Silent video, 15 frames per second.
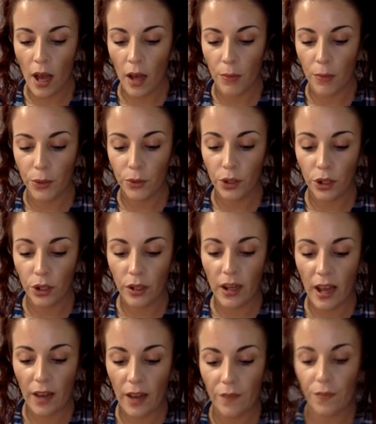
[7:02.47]
You could
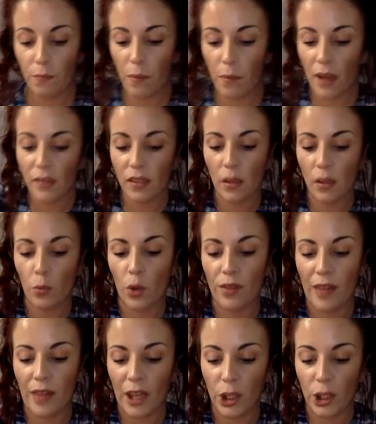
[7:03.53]
have met
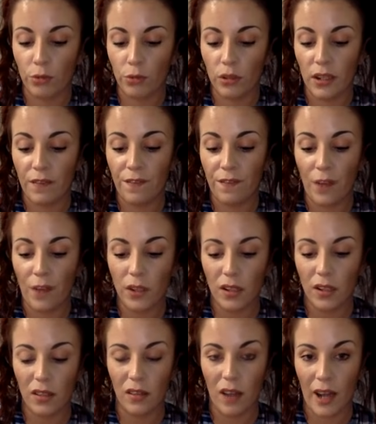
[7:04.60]
someone that you really
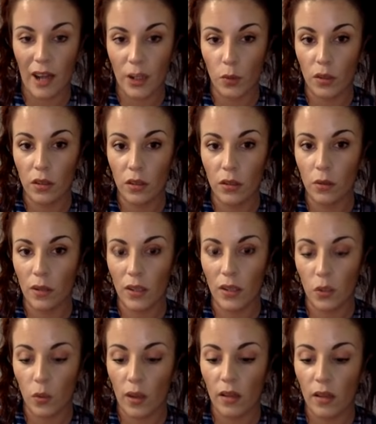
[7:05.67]
felt aligned with you
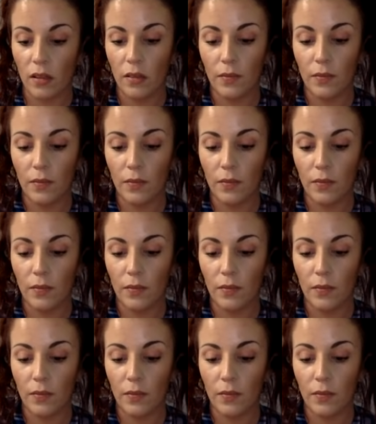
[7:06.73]
as well.